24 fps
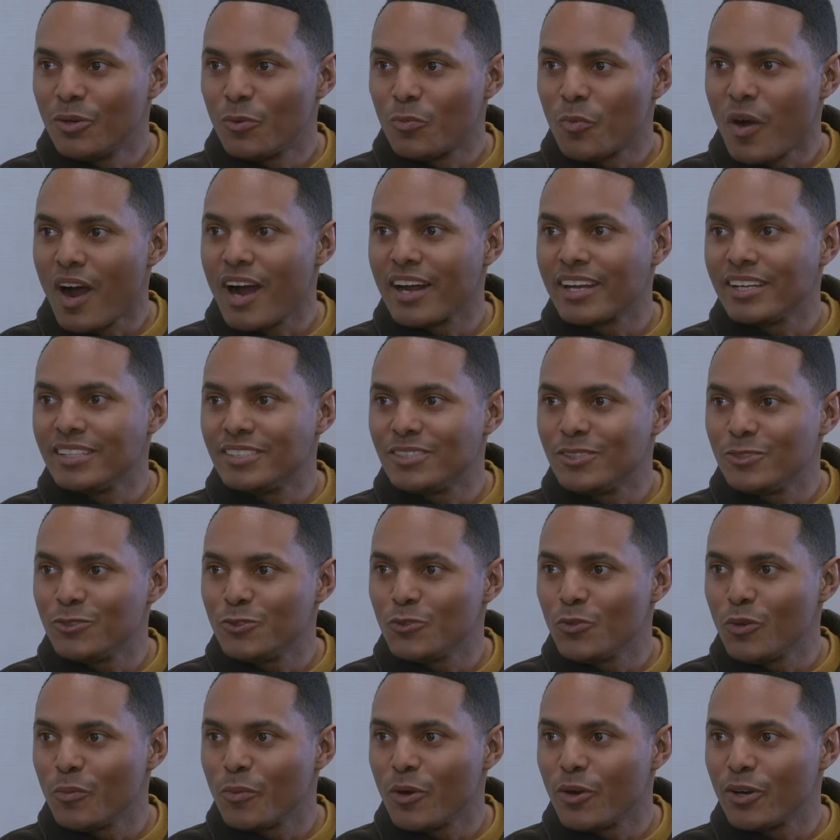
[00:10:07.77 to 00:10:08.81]
rockets
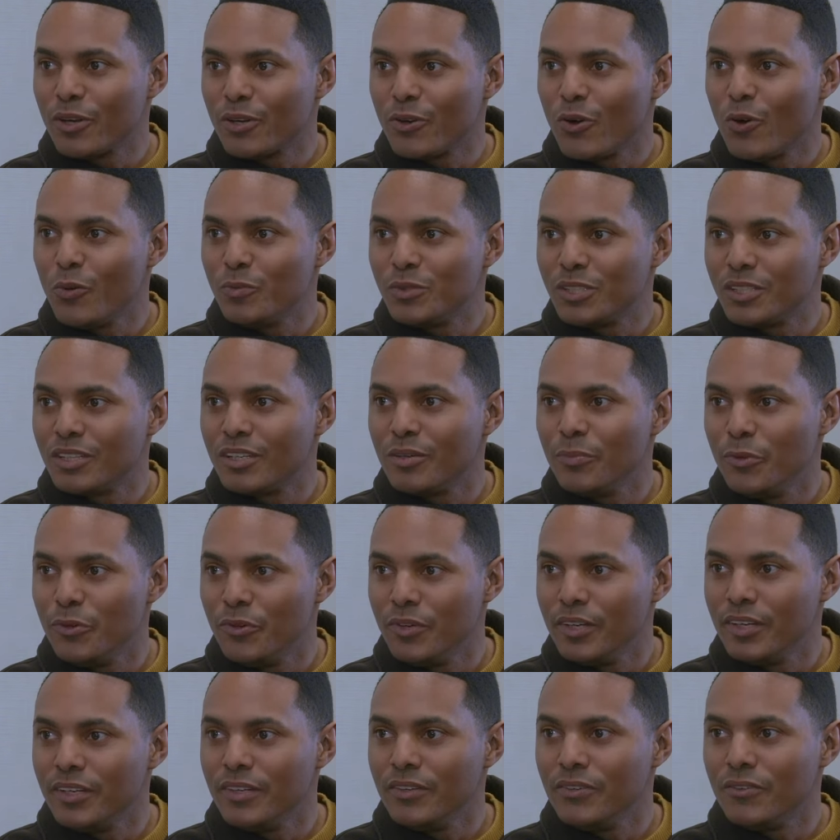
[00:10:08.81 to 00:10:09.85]
into American homes and
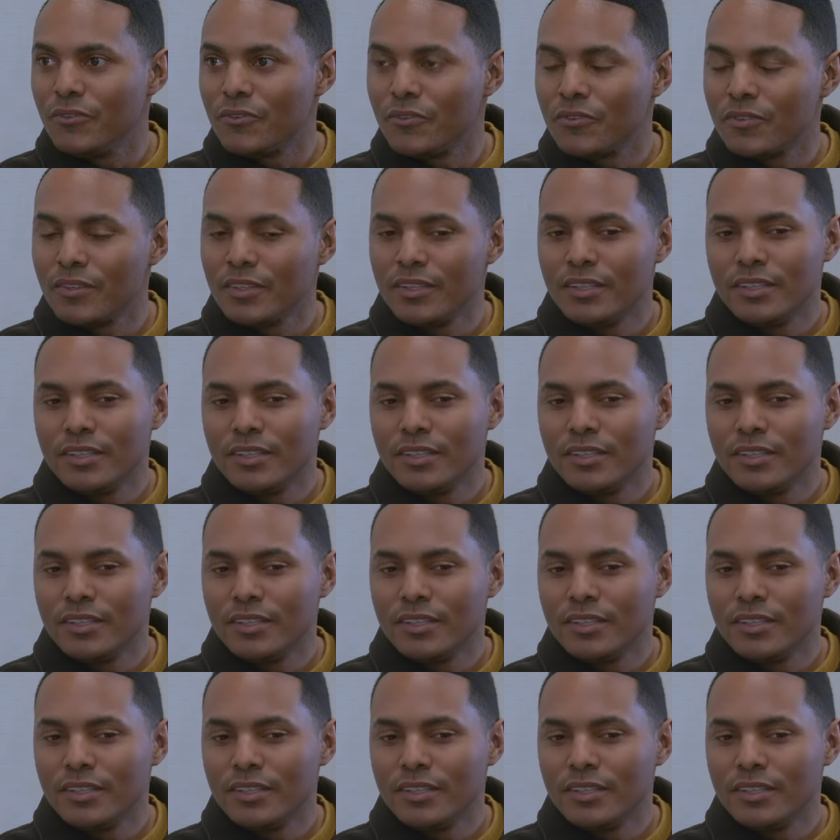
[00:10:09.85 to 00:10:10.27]
communities.